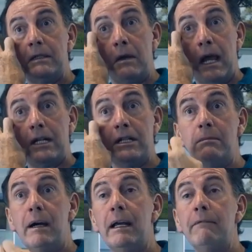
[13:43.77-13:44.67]
So actually
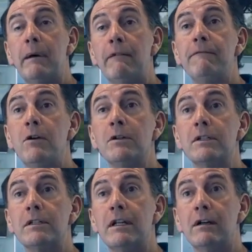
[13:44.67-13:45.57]
my
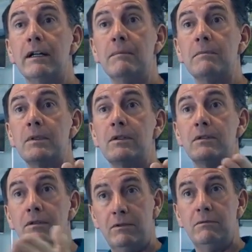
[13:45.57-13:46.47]
focus now comes
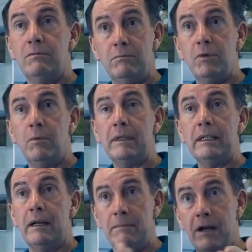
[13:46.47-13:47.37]
properly.
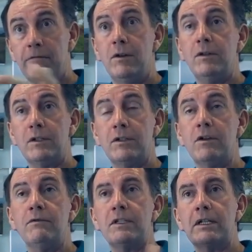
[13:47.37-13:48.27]
I'm now focused. So
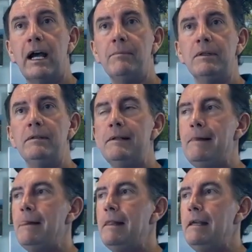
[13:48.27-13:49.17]
if it's a couple
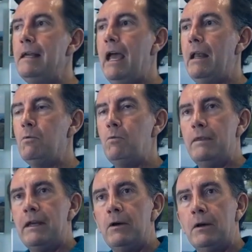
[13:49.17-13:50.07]
and
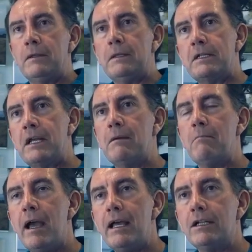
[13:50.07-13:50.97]
they're not on the same
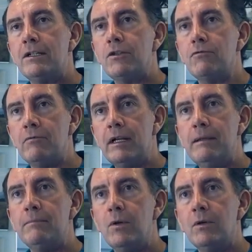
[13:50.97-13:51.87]
page, it's really
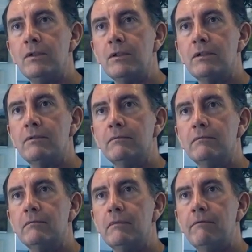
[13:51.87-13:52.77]
important.
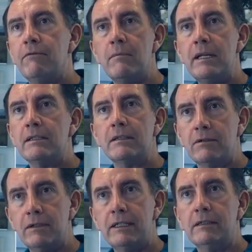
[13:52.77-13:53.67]
For me, it's
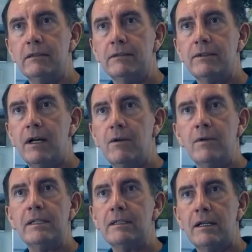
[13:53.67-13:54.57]
critical. So I
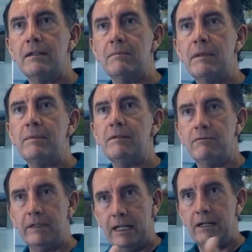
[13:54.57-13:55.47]
always say to people, if
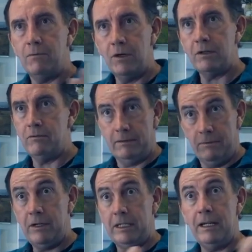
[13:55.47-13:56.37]
we're going to work,
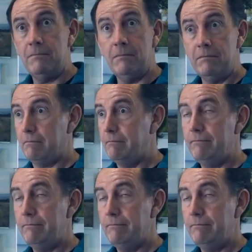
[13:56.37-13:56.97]
we're a team.